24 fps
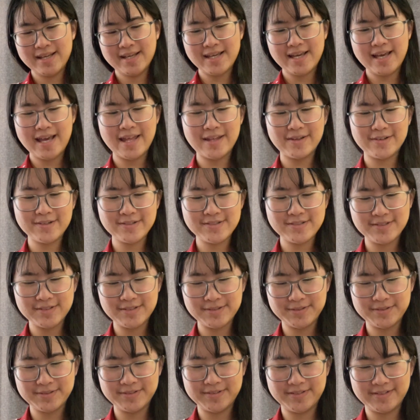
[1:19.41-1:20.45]
And
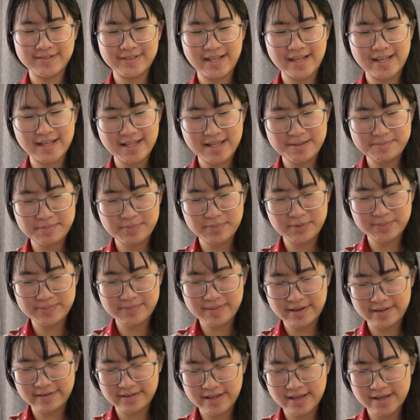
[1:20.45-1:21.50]
also, okay, let me put
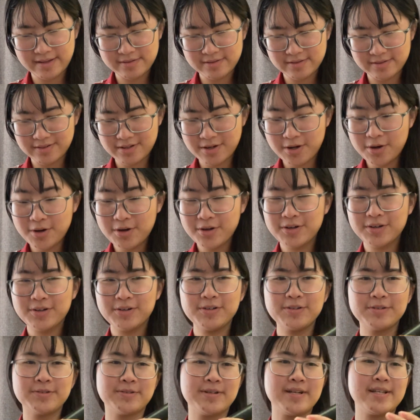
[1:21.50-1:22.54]
my hands on.
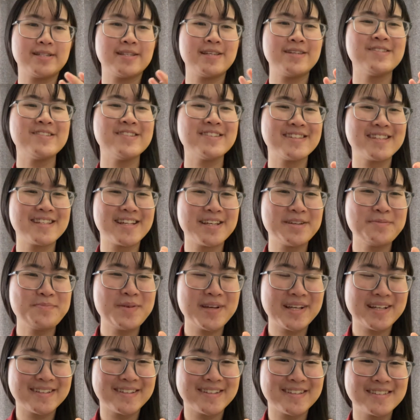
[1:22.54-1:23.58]
Oh, it's interesting
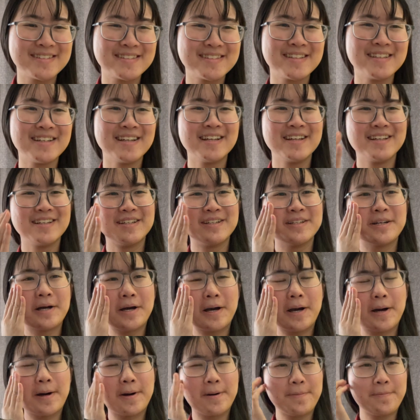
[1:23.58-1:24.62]
because
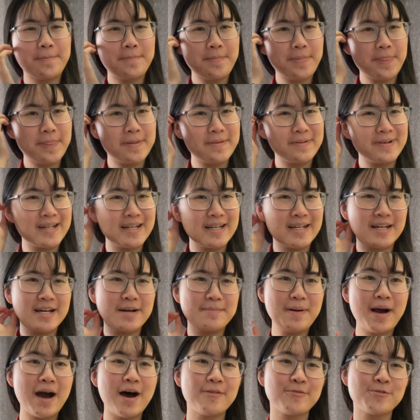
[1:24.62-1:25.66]

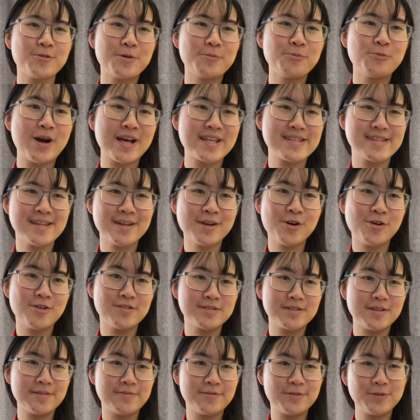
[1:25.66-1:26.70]
apart from Western
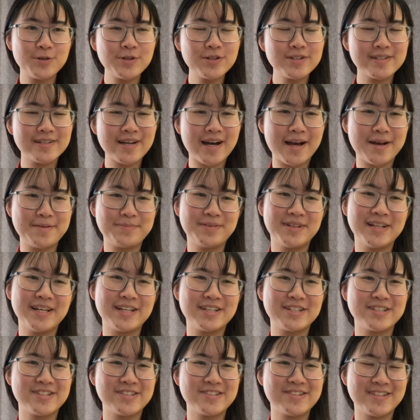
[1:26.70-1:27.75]
concert flute, I
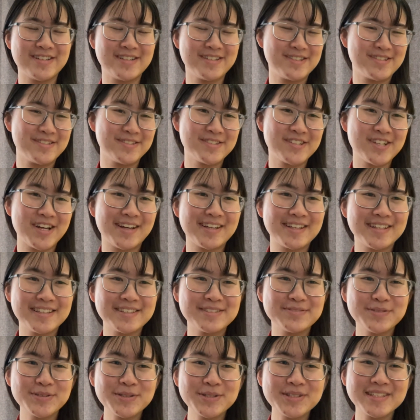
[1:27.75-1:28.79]
play traditional
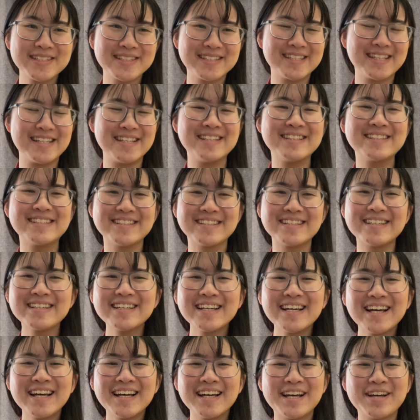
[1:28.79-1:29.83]
Chinese flutes, Dizi.
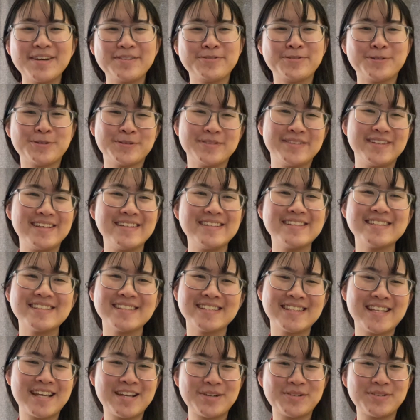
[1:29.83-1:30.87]
And for
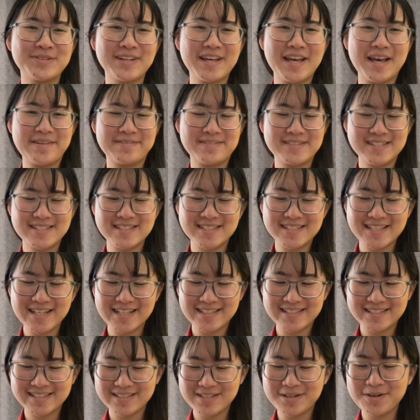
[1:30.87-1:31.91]
Dizi, they only have
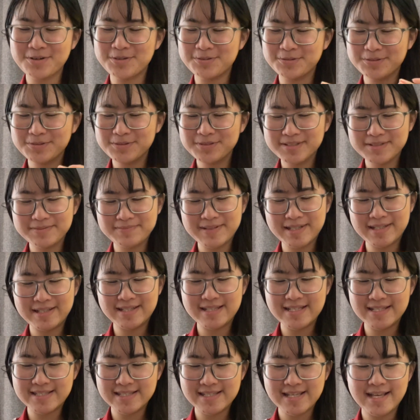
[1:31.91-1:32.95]
6 holes, but
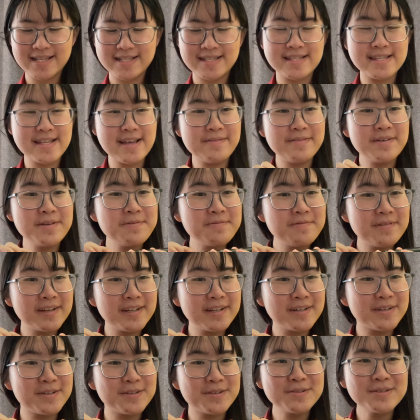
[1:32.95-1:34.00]
this has 7
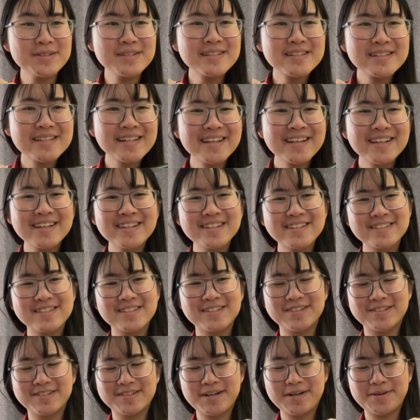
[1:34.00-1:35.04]
finger holes.
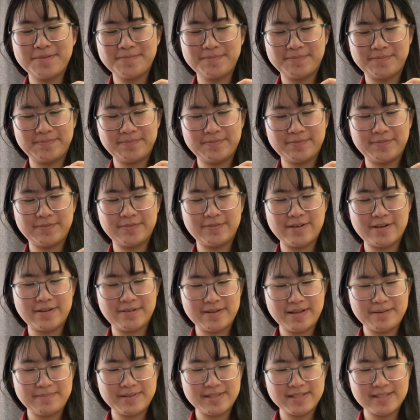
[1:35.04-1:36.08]
So wow,
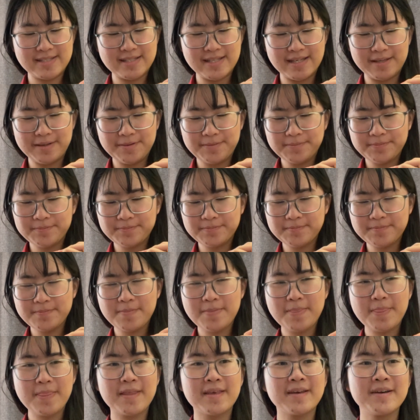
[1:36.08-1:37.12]
let me see.
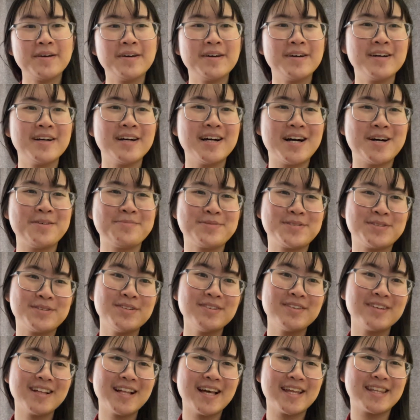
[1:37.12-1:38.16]
I'm so
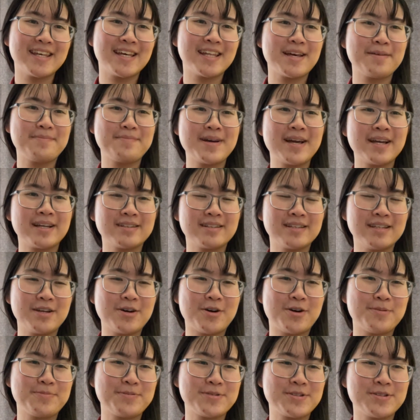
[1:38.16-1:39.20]
glad that I picked the
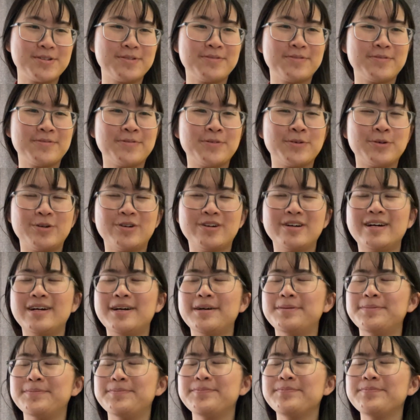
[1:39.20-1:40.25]
option for
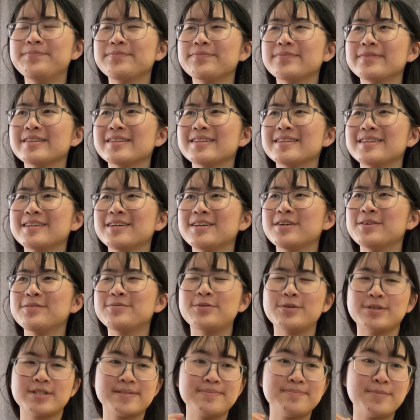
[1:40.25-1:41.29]

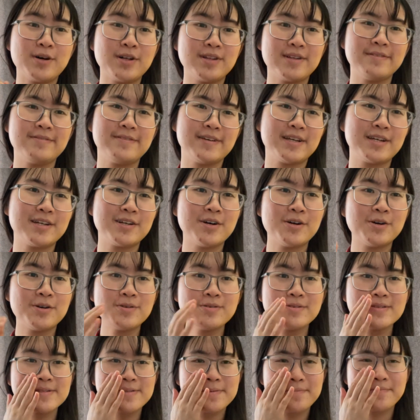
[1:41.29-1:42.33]
smaller finger
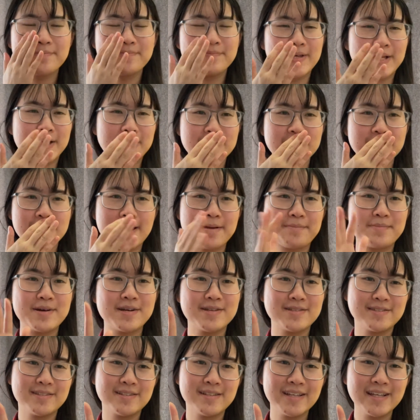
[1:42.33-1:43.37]
holes, because
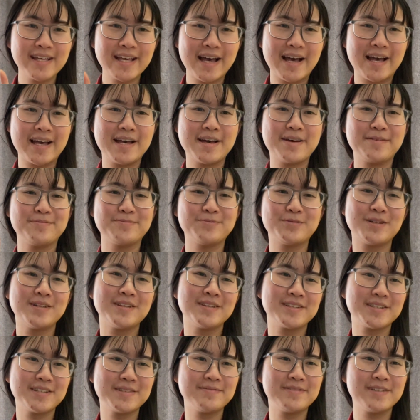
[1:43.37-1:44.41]
personally I have
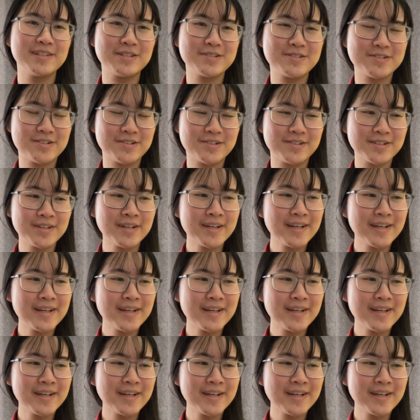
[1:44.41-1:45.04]
relatively short